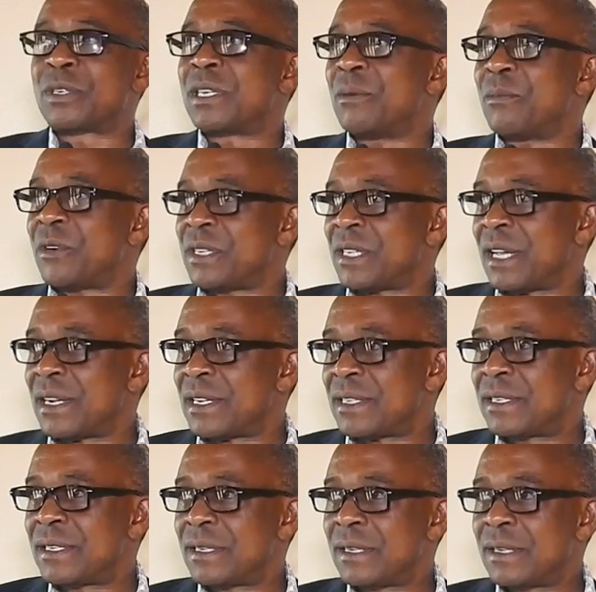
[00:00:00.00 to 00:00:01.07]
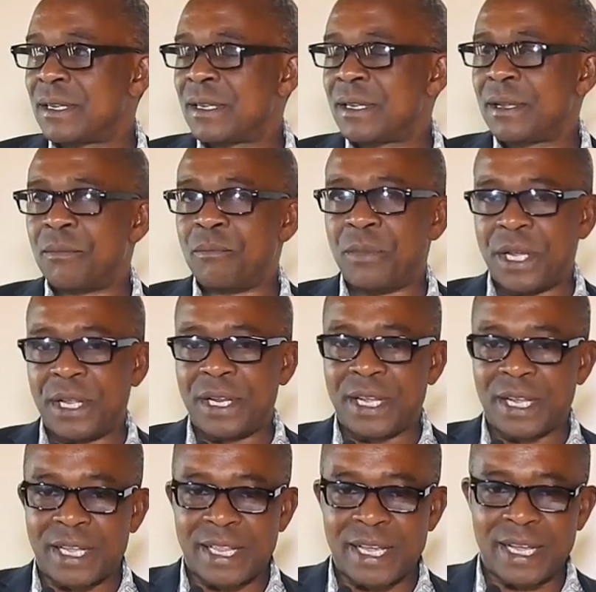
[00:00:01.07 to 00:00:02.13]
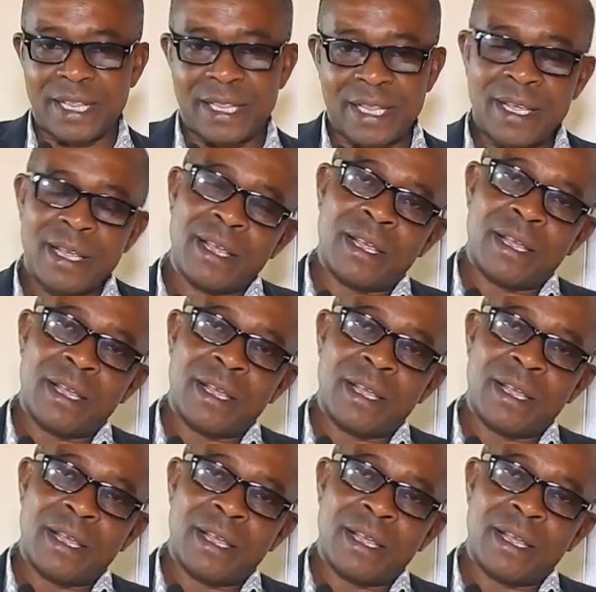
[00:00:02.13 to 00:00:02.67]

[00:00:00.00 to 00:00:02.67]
same results, meaning that